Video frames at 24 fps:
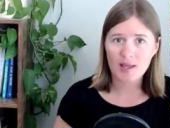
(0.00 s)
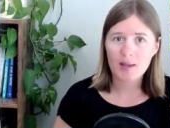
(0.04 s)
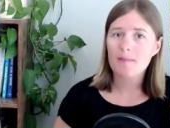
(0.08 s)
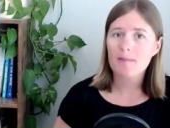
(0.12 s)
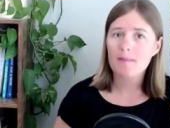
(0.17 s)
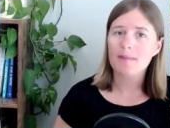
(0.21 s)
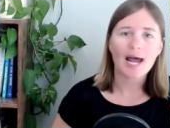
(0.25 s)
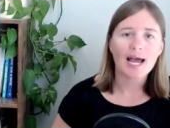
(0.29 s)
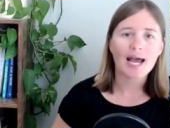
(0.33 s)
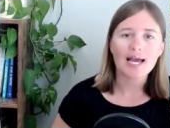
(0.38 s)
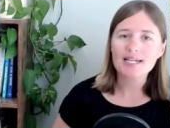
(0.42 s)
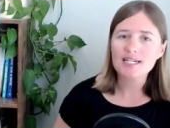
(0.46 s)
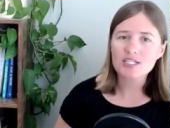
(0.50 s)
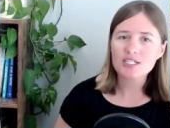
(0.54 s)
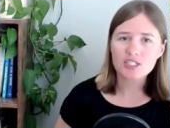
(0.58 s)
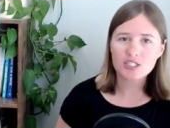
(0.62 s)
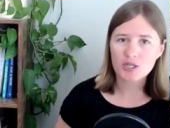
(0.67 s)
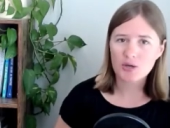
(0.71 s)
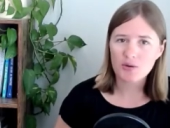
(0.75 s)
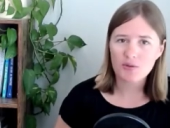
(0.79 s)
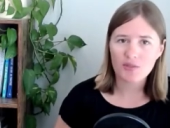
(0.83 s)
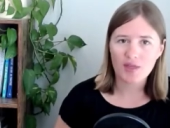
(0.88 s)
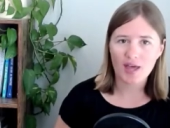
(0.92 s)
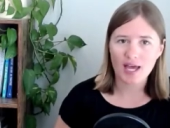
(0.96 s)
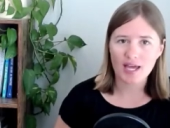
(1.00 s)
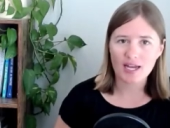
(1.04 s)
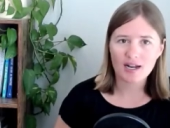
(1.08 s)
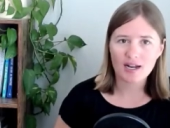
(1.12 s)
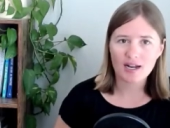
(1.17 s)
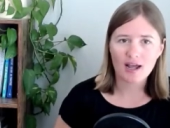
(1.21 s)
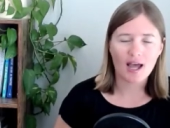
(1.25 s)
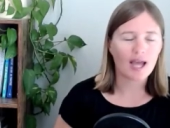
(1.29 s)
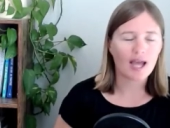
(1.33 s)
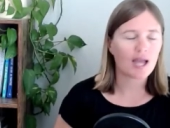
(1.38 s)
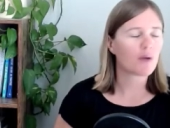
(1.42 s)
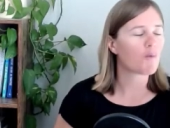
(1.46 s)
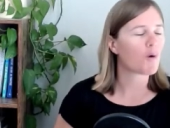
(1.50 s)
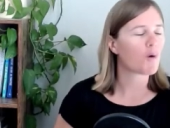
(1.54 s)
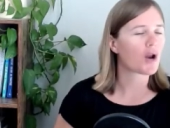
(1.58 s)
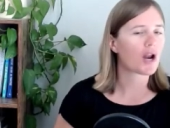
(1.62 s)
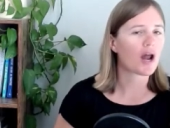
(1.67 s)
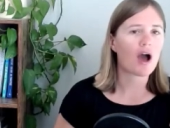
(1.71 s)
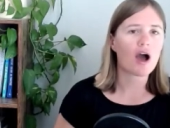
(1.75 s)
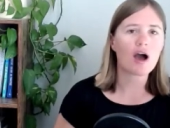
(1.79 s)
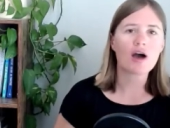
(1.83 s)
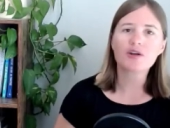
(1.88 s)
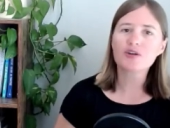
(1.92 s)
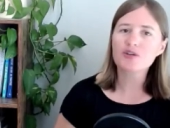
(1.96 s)
But I didn't know that. I
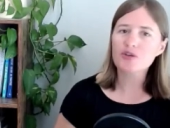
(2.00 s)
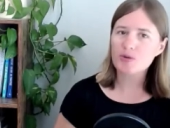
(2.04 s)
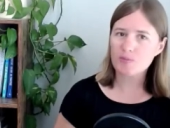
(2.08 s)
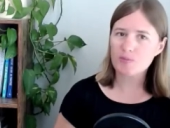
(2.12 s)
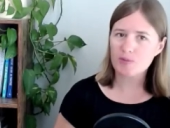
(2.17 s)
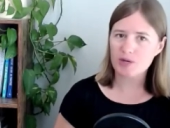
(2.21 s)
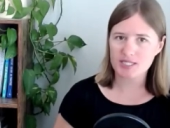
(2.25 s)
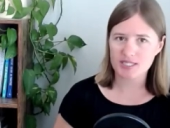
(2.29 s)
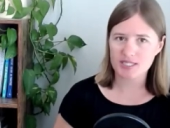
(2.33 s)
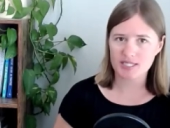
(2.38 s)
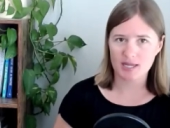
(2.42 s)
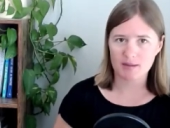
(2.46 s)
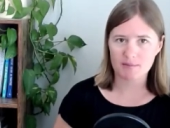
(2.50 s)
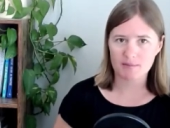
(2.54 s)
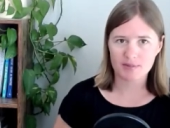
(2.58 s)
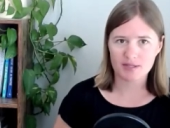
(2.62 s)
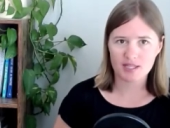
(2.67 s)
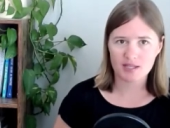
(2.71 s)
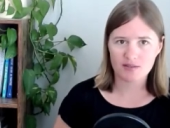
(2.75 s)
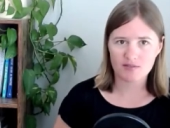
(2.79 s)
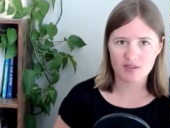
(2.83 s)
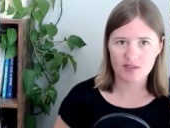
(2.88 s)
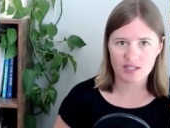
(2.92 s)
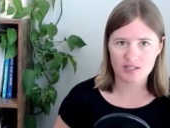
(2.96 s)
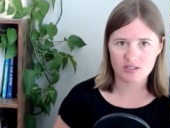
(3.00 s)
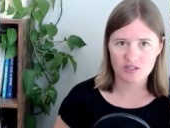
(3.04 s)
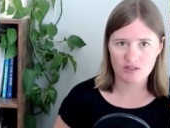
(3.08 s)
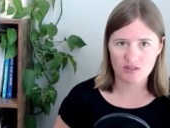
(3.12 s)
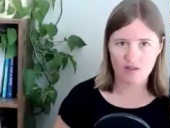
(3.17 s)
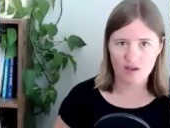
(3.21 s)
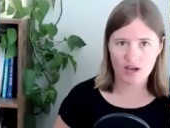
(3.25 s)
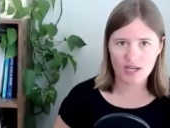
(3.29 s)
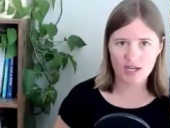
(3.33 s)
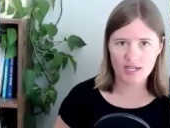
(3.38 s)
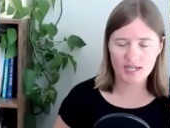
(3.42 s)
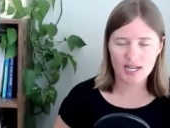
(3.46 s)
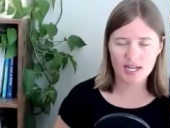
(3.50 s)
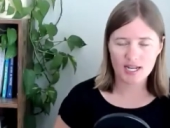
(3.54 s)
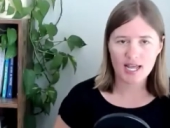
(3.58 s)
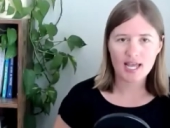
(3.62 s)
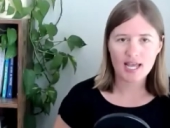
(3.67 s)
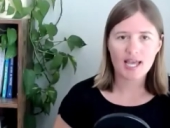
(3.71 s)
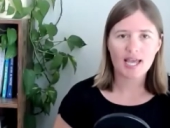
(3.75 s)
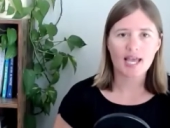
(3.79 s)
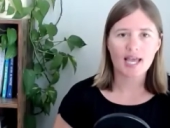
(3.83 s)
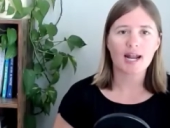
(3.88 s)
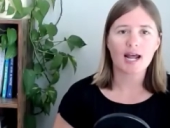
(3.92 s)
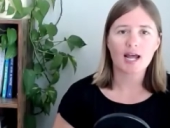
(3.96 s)
100% believed this thought,
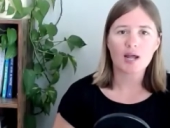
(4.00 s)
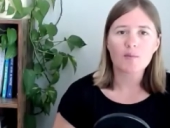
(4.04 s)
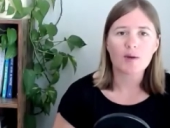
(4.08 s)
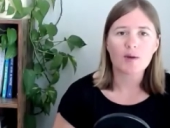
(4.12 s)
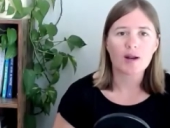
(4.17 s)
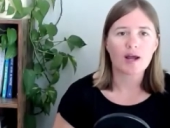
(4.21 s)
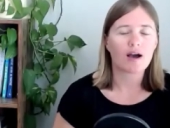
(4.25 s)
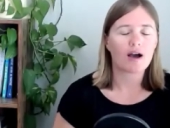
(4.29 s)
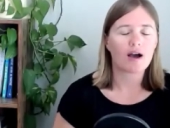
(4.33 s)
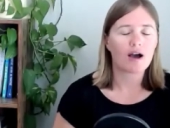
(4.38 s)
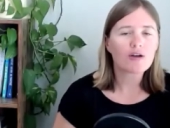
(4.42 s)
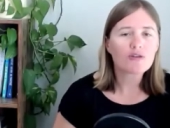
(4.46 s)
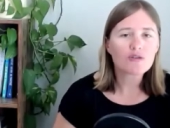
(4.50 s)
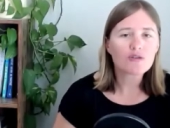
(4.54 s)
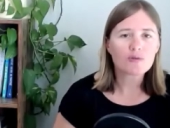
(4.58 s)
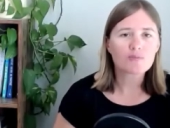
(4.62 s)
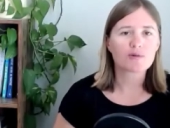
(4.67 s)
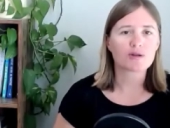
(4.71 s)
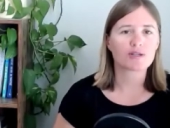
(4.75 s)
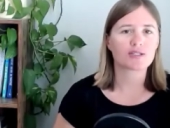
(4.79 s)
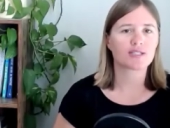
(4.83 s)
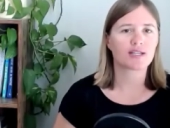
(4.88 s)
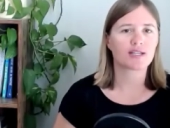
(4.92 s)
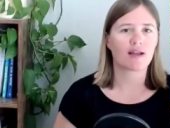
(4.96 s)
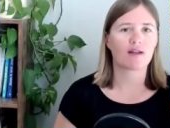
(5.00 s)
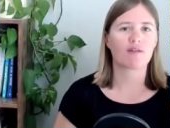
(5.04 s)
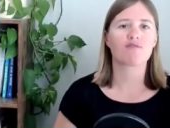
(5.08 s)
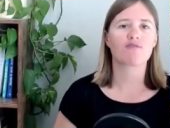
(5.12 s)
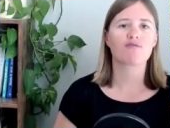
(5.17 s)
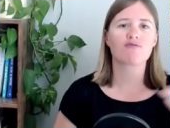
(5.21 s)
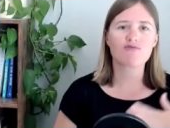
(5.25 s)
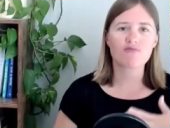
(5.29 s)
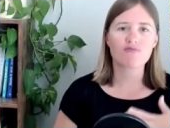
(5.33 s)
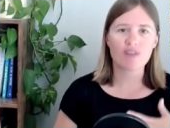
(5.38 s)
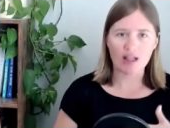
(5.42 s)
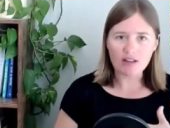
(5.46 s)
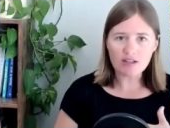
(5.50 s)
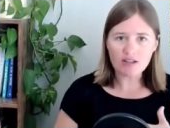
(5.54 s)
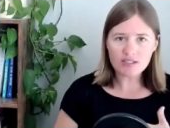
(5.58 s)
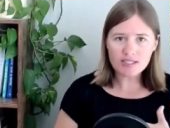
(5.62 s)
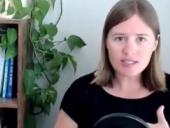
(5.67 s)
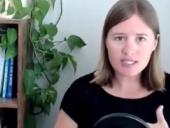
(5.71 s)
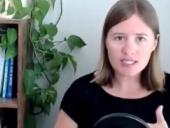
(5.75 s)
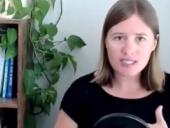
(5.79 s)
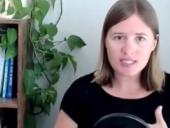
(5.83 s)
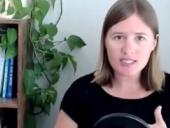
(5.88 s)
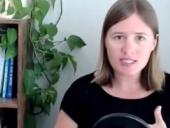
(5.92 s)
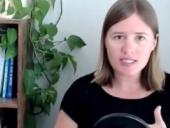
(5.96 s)
and I 100%
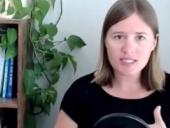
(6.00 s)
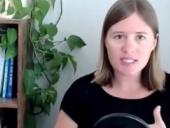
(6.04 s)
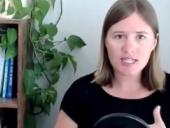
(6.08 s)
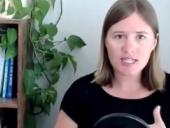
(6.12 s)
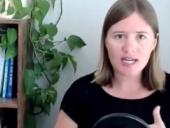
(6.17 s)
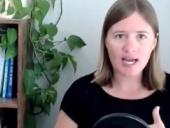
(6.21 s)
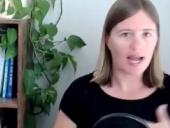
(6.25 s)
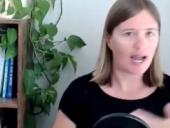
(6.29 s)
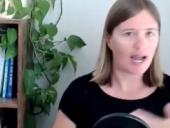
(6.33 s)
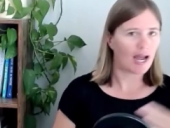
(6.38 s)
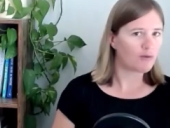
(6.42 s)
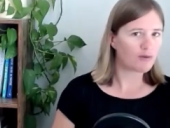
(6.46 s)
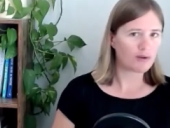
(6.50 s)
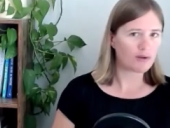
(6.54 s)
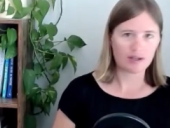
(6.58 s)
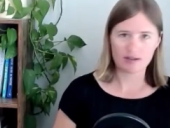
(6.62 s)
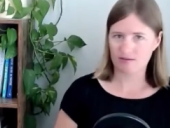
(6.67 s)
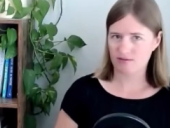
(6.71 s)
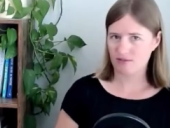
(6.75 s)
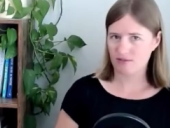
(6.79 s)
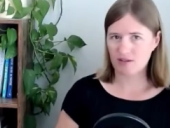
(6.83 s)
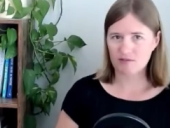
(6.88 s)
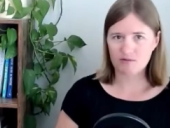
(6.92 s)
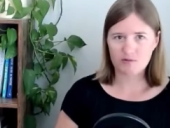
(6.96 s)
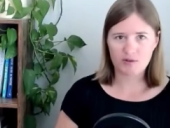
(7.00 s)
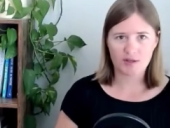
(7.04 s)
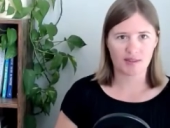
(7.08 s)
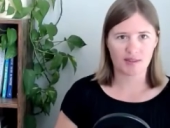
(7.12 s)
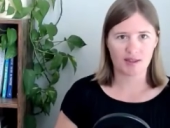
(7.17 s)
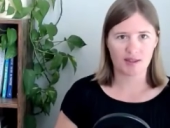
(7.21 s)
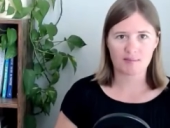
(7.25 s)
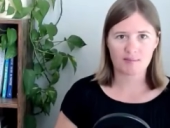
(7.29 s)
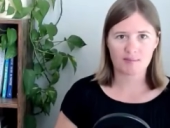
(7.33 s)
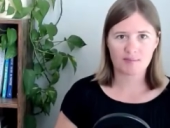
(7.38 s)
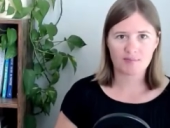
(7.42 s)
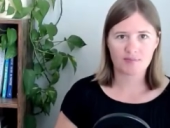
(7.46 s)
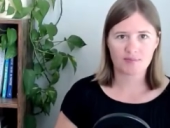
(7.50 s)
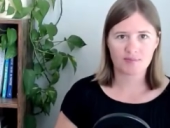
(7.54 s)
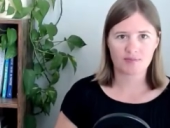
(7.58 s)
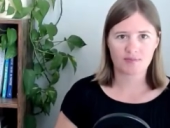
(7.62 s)
felt out of love with him.